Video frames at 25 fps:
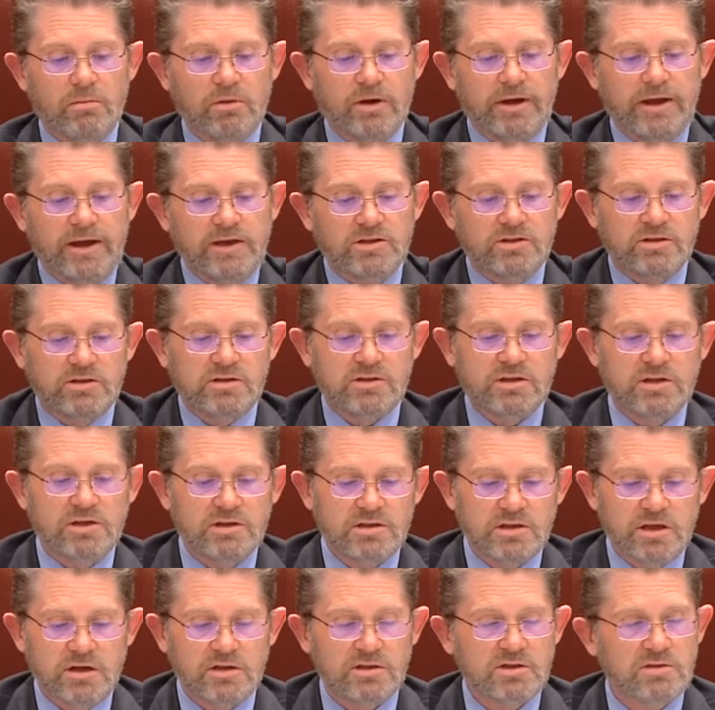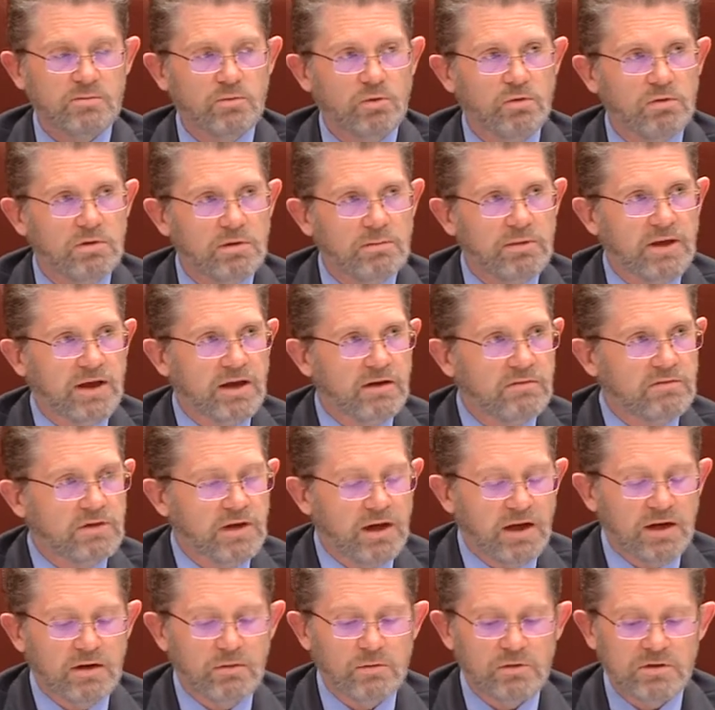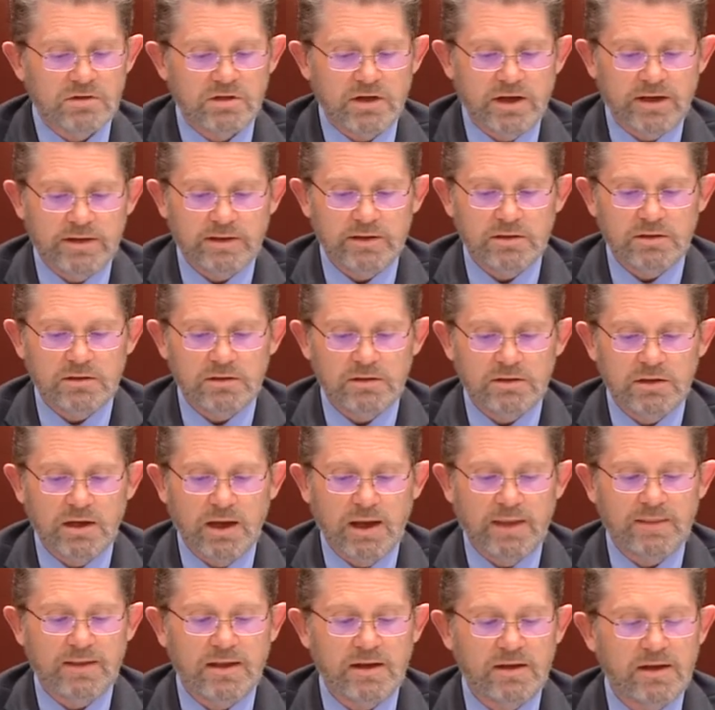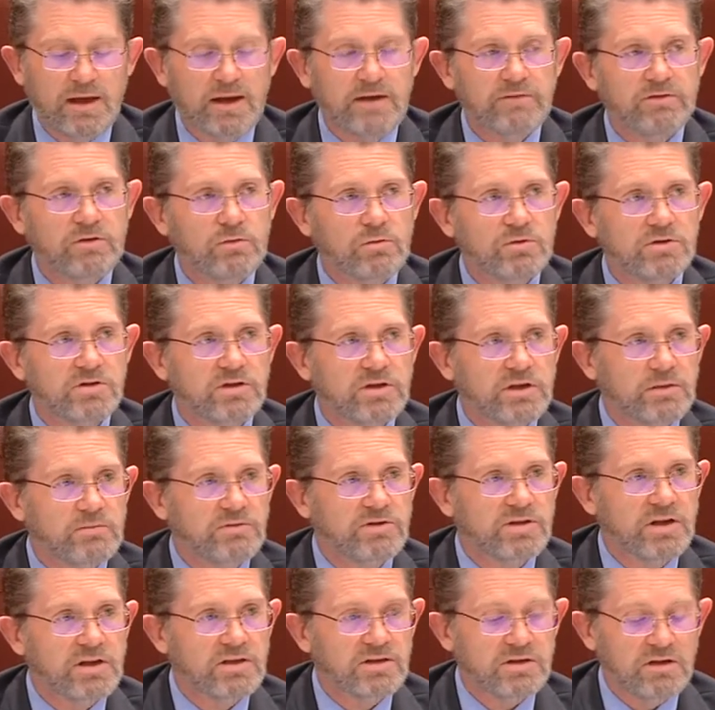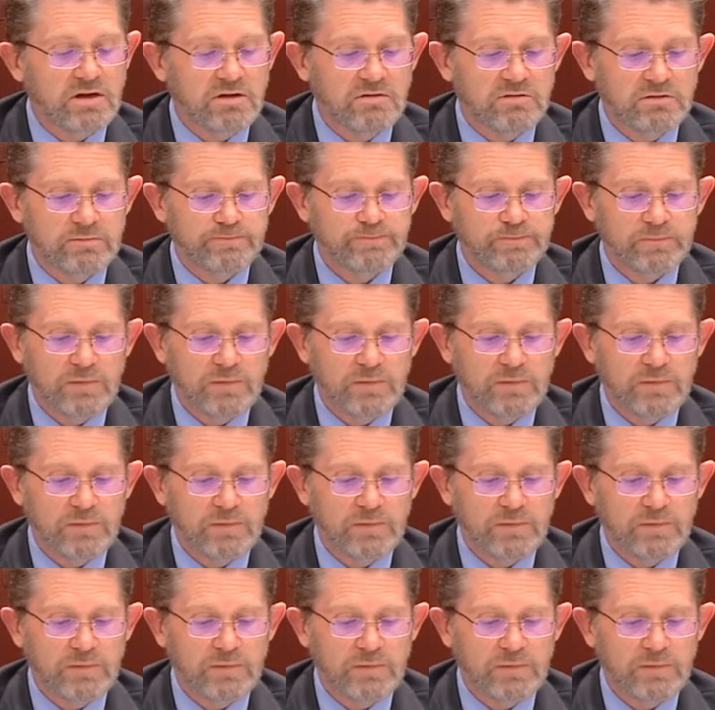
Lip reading: by agencies that a small amount of data was taken and that none of it was deemed sensitive.